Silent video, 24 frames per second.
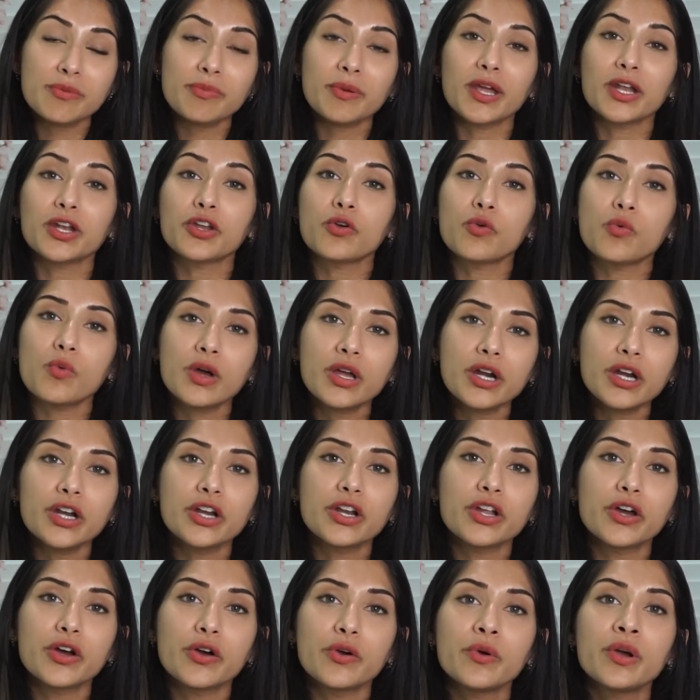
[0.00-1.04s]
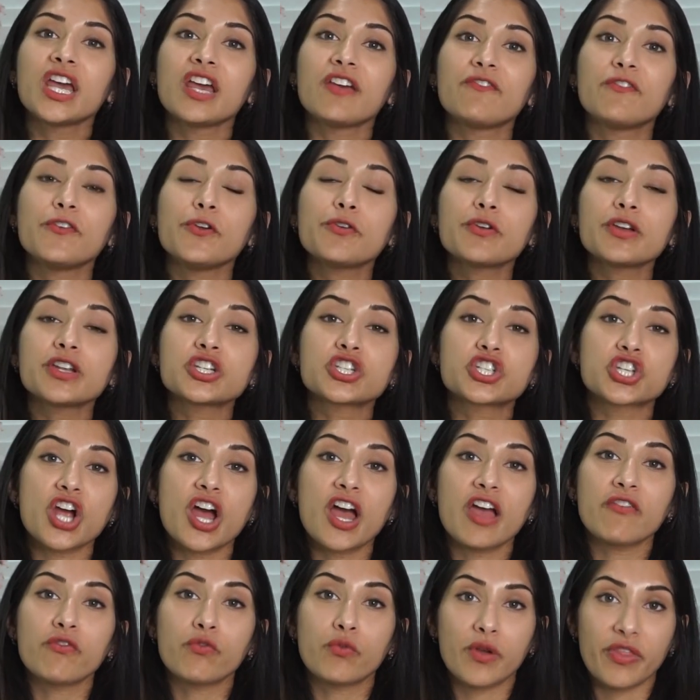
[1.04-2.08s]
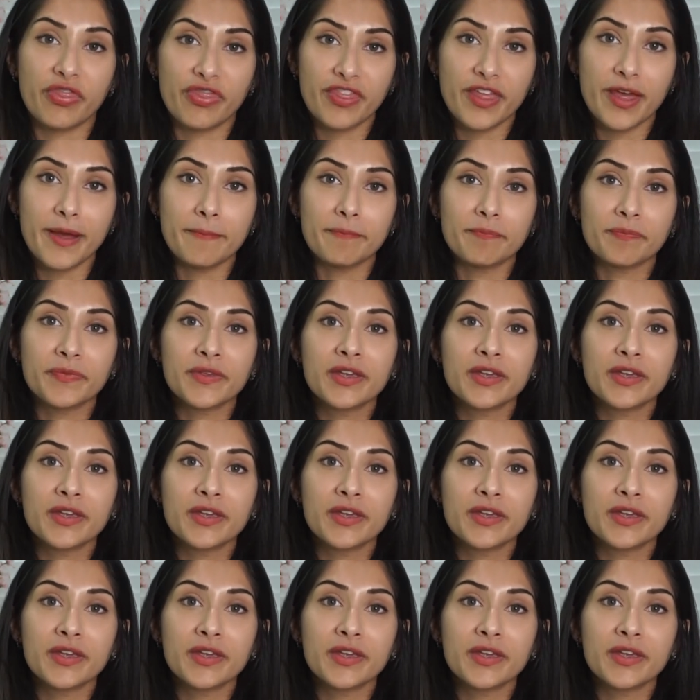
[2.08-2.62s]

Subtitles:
and you'll want to know if you can jive with them.